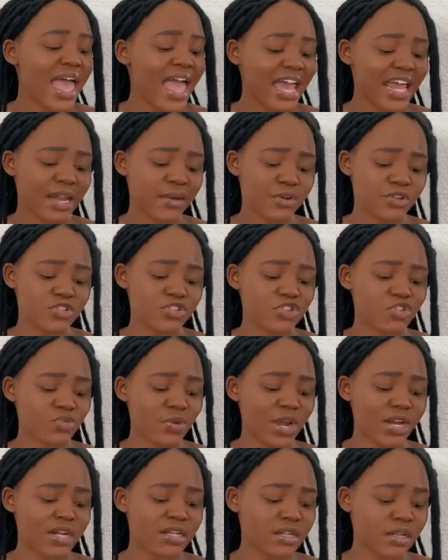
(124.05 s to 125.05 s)
And I was just
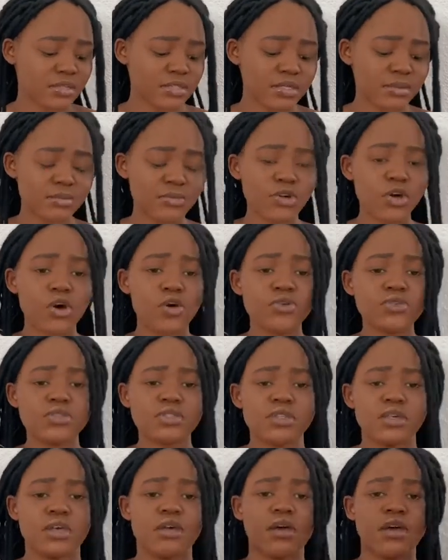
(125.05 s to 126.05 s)
writing down some
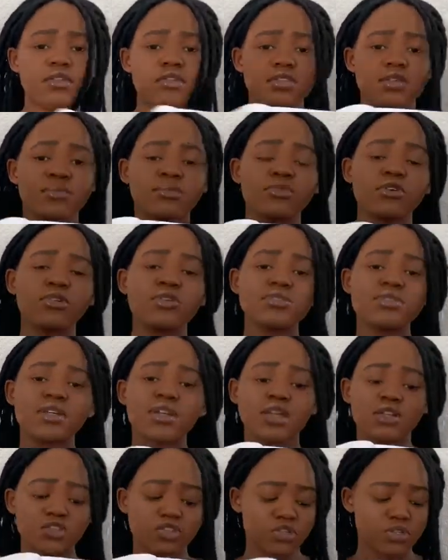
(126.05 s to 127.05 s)
notes. Here are some notes that
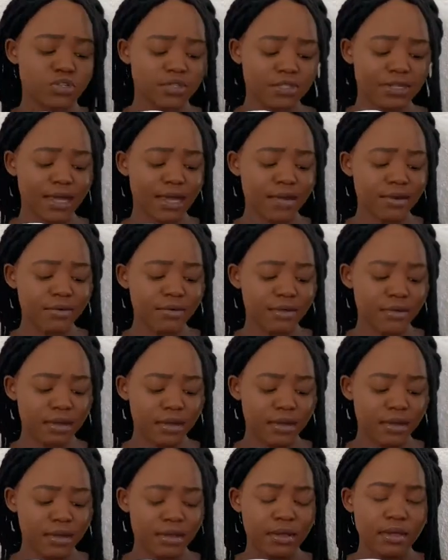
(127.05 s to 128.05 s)
I took down,
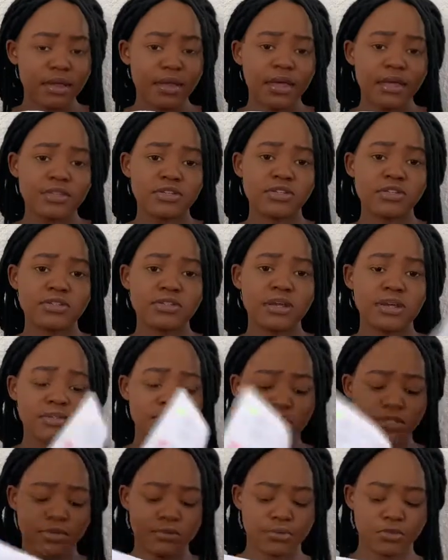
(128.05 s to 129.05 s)
took down
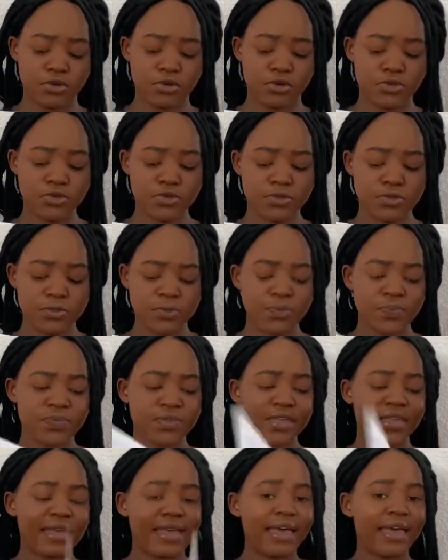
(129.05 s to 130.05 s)
some notes.
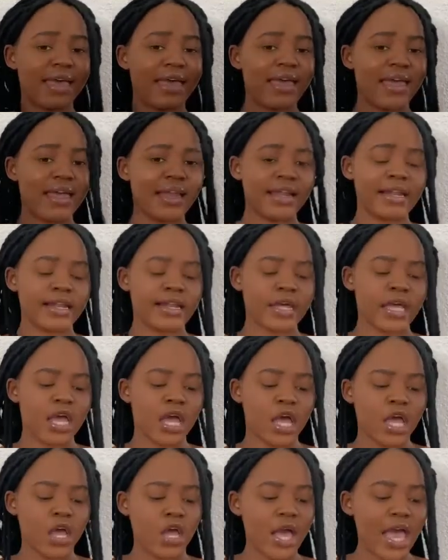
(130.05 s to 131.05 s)
And
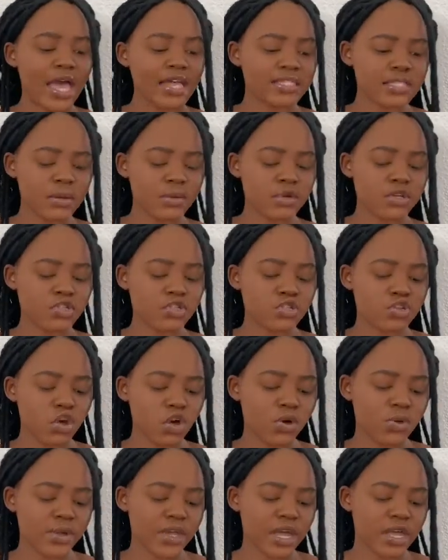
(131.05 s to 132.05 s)
as I was
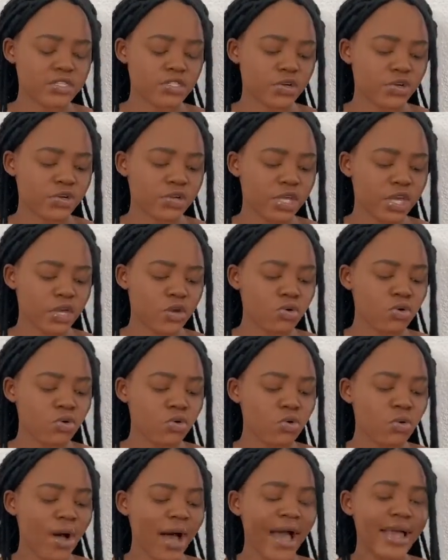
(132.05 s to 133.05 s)
going, I was like, okay,
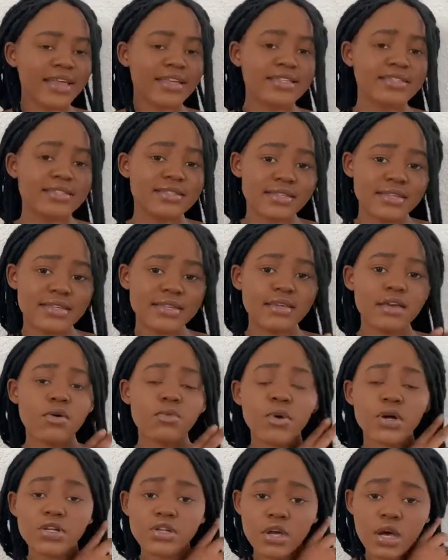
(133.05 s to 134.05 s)
cool. I see
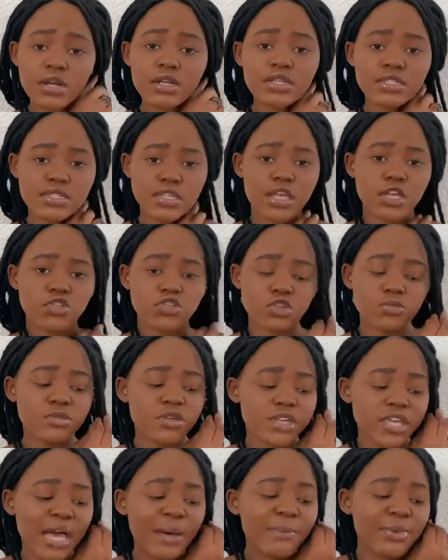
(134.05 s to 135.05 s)
what God is saying to me
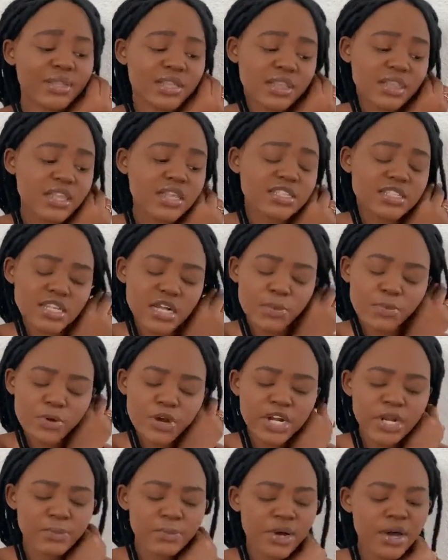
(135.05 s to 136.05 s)
here about the things that I
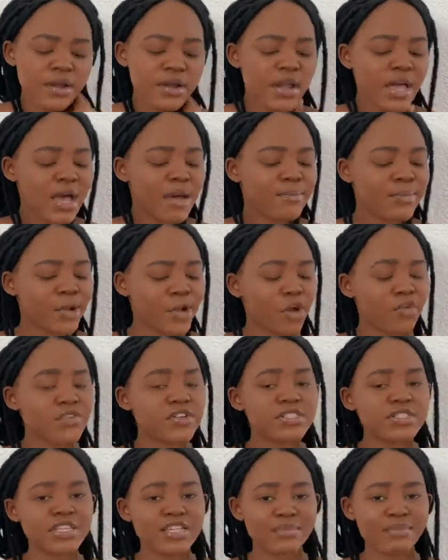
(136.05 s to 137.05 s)
prayed about. But
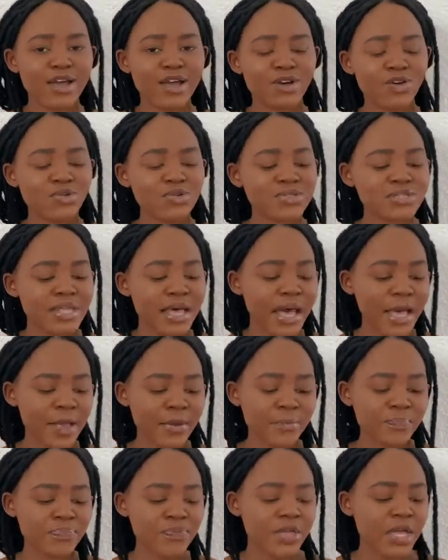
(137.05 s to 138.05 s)
obviously, in my own
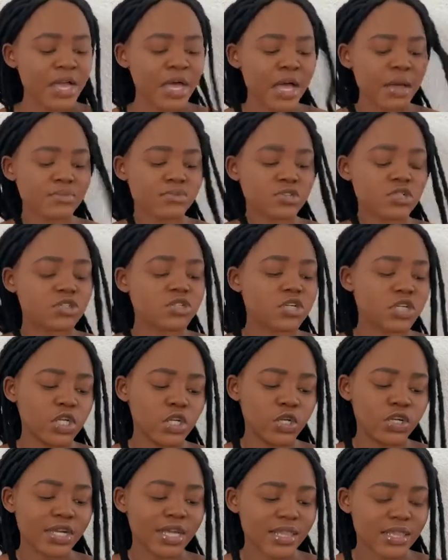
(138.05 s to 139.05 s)
time, I'm just going to
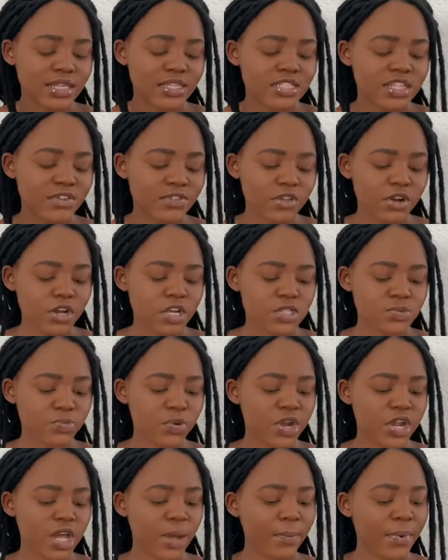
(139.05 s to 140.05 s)
look at the stuff that I was
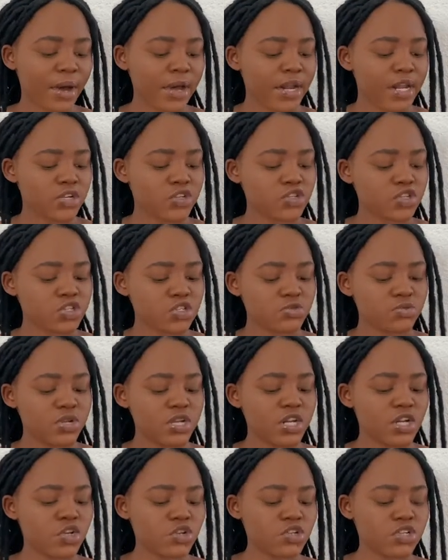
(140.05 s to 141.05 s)
praying about and just
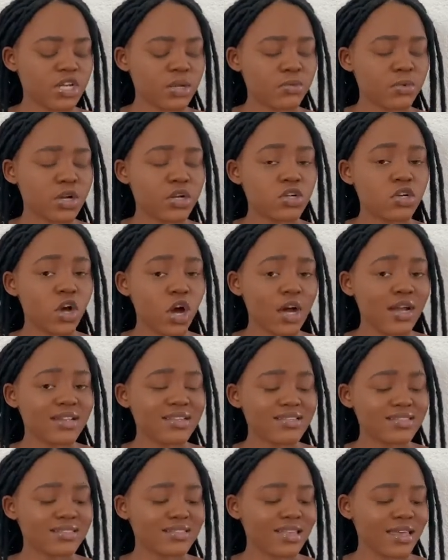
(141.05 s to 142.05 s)
really look at what God
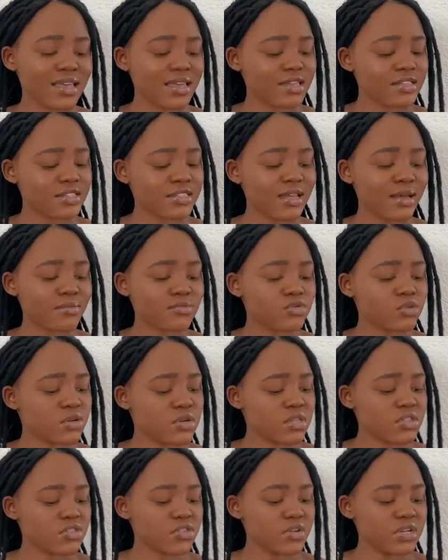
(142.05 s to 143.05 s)
is saying in Psalm
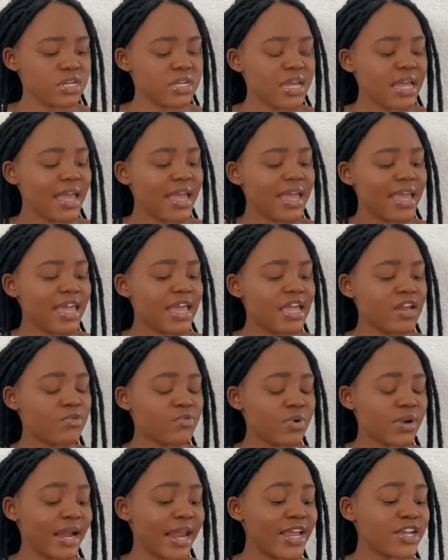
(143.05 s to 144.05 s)
23
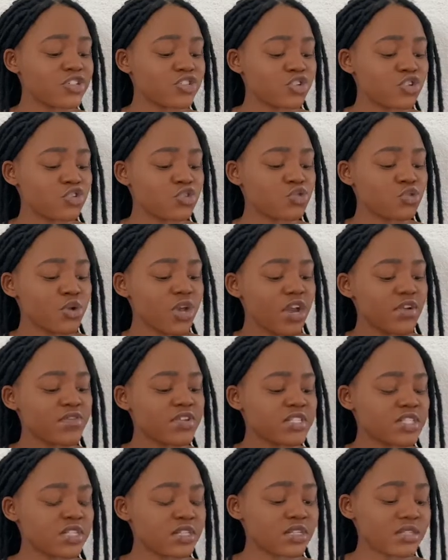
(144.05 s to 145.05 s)
in relation to every
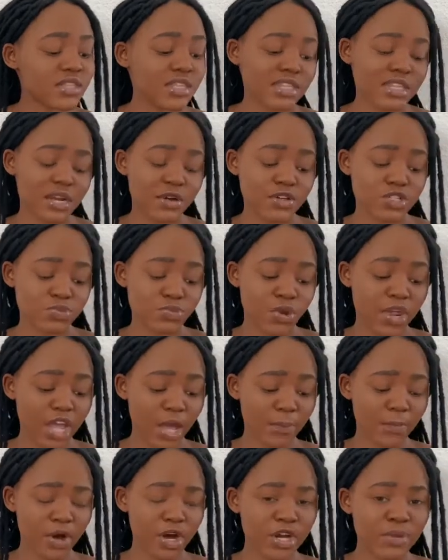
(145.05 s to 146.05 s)
single thing that I was praying
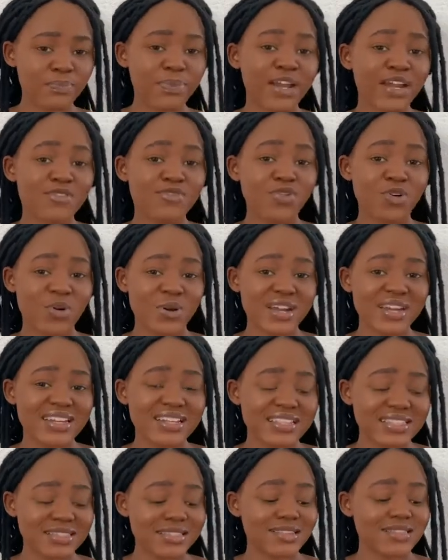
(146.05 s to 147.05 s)
about. But I've already
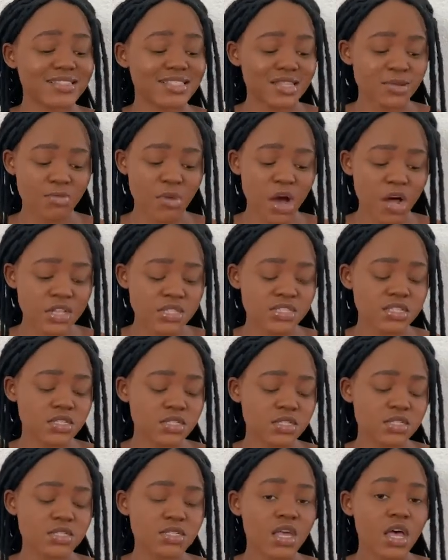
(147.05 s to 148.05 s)
seen some
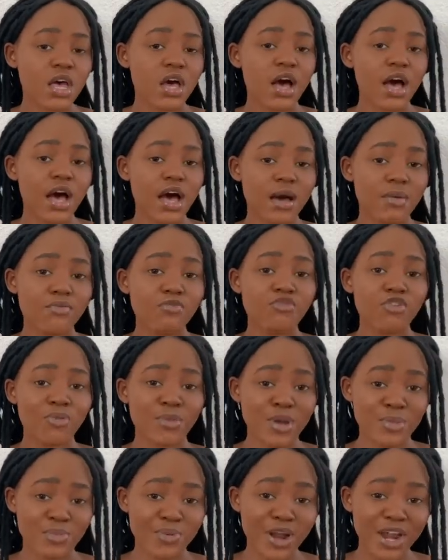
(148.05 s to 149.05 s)
answers um, for
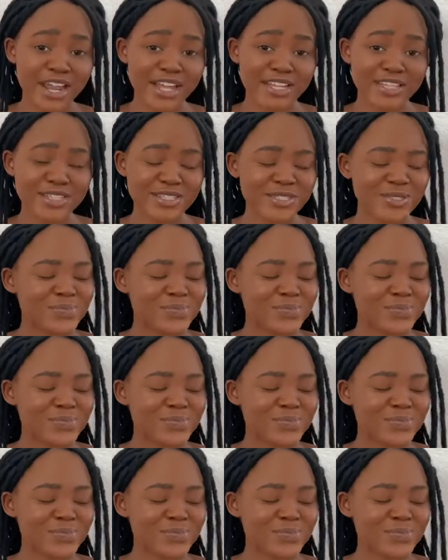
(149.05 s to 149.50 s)
my prayers.